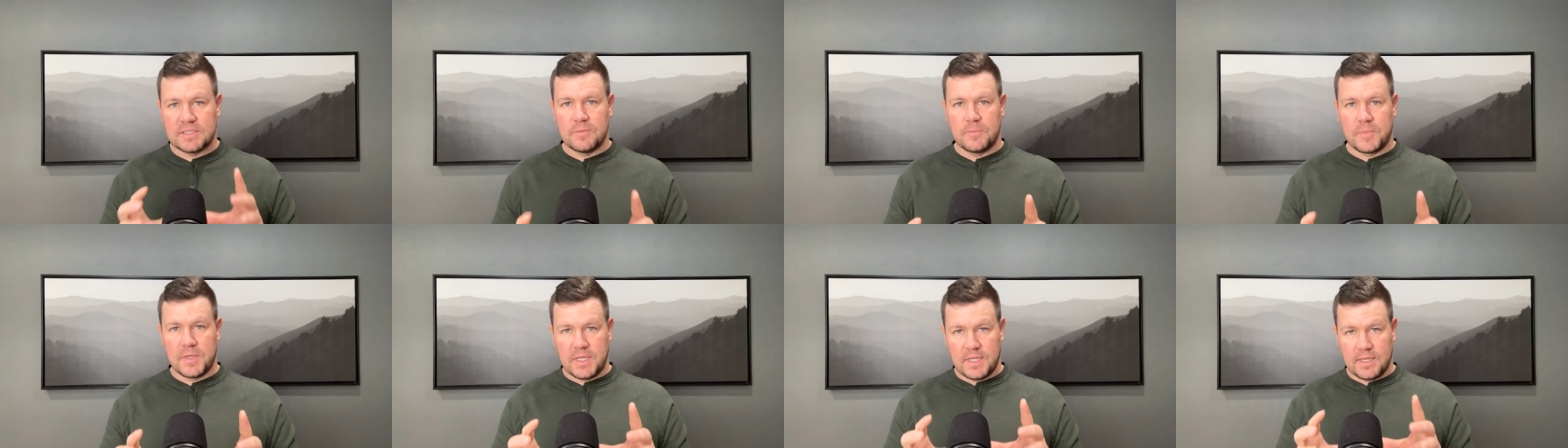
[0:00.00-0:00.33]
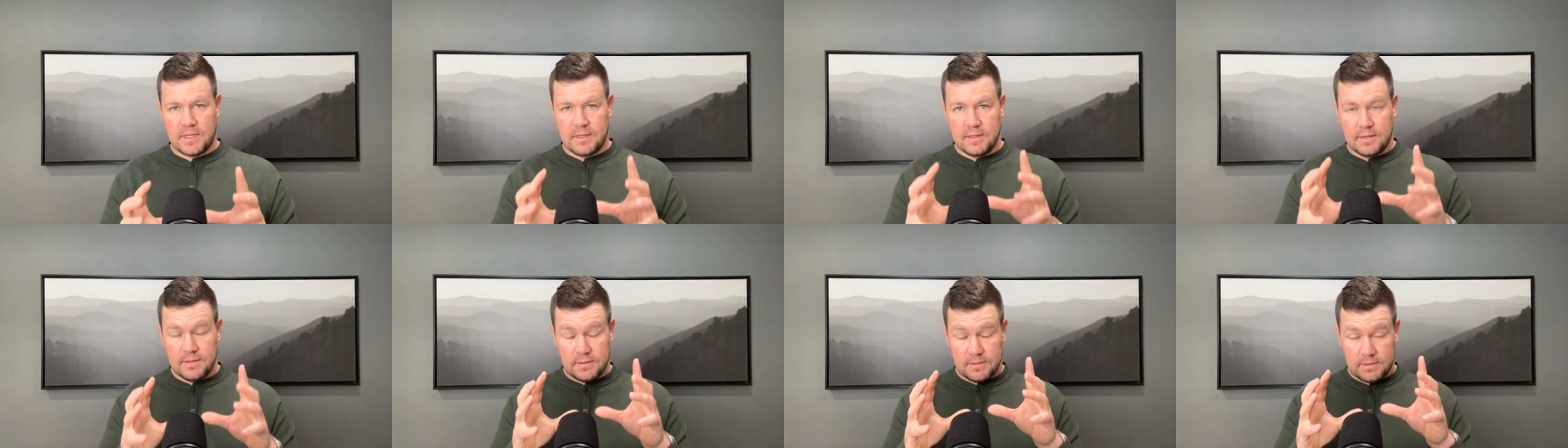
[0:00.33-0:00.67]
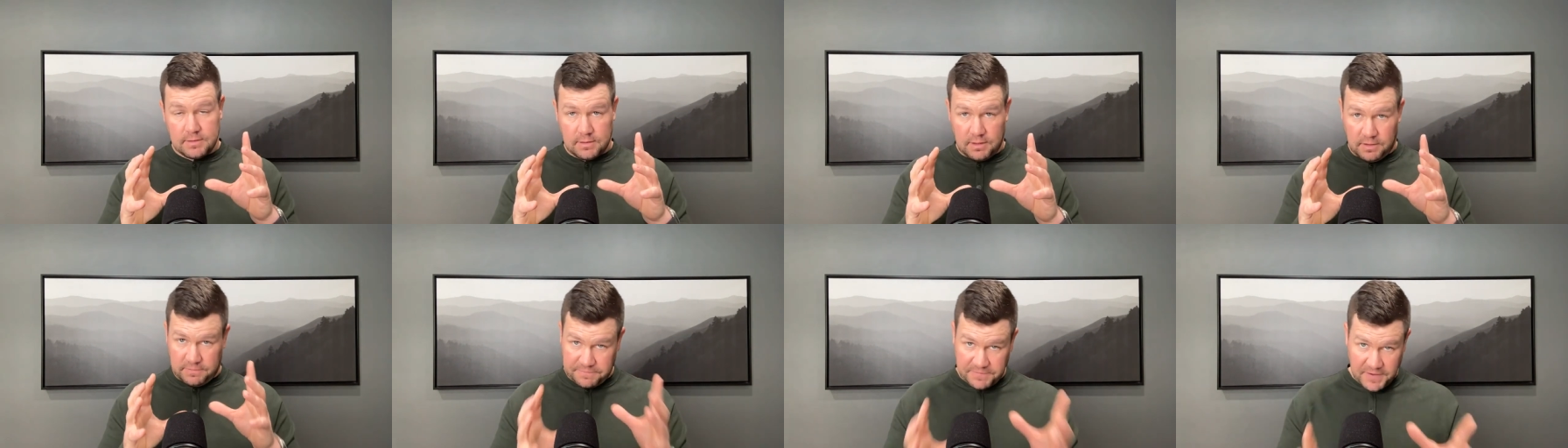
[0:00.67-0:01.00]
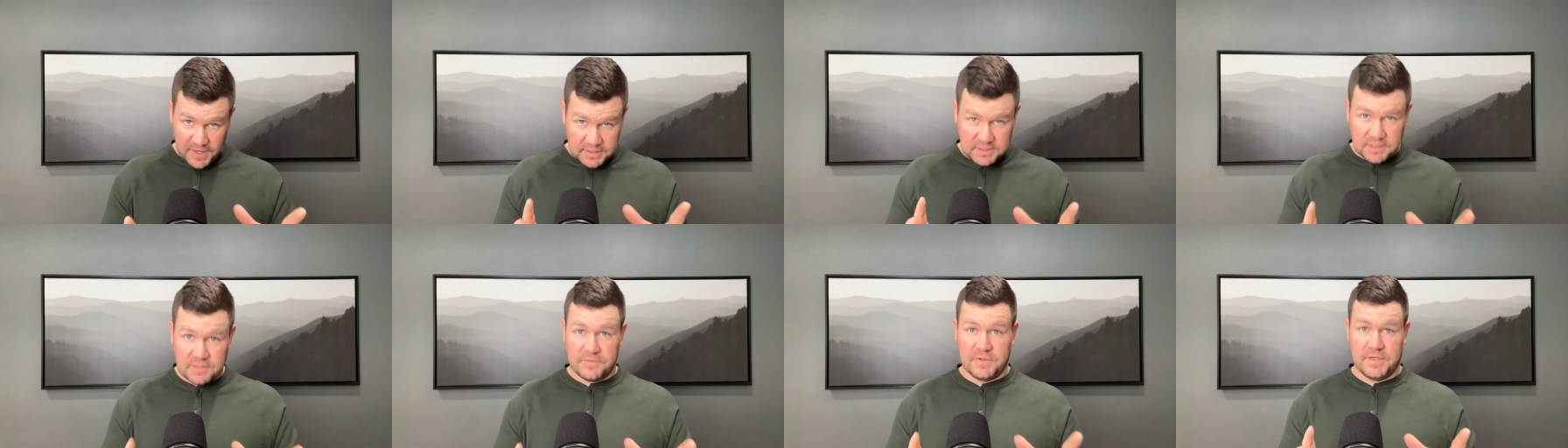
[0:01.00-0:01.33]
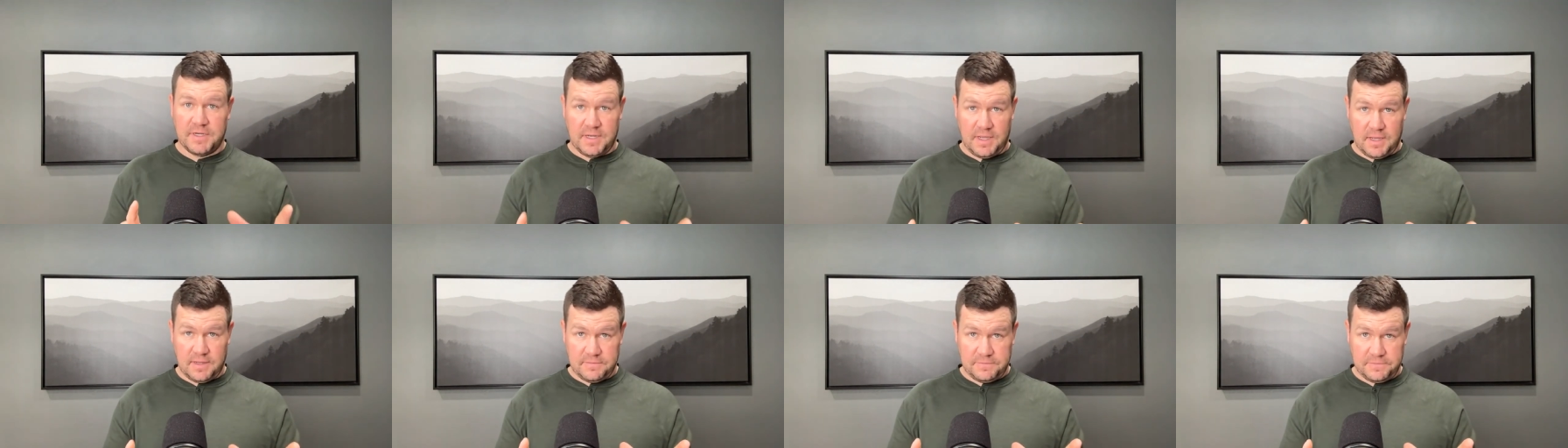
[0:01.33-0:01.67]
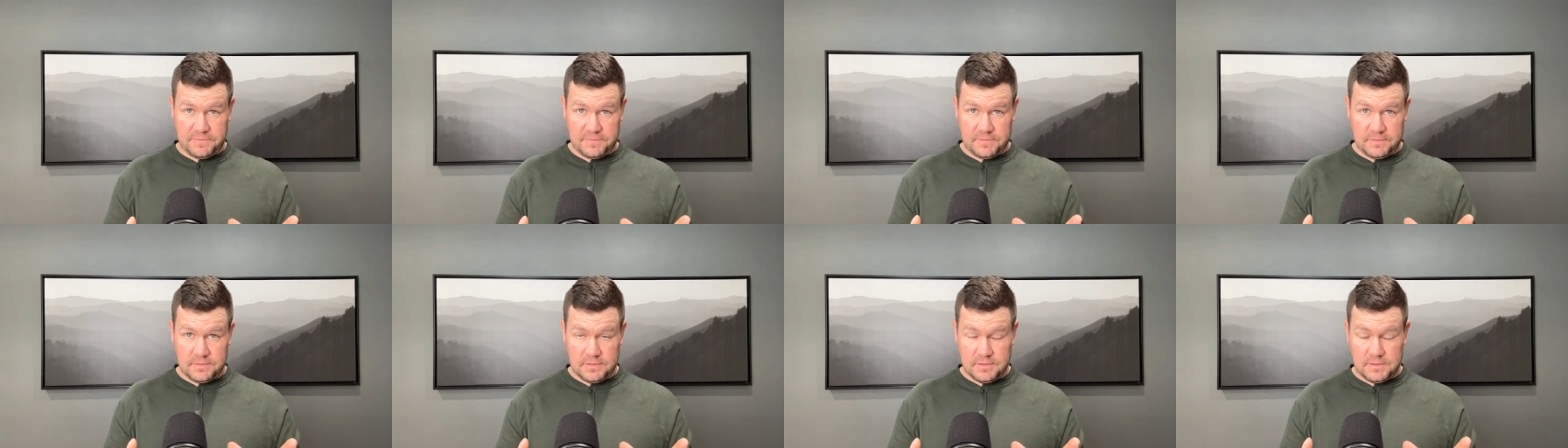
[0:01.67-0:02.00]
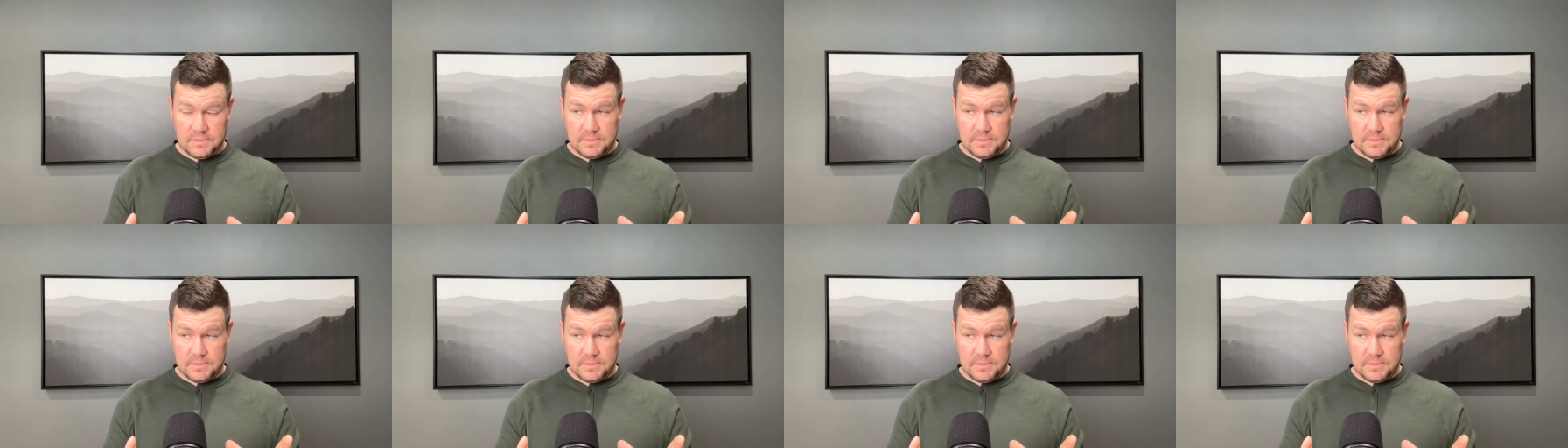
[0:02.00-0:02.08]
to be effective enough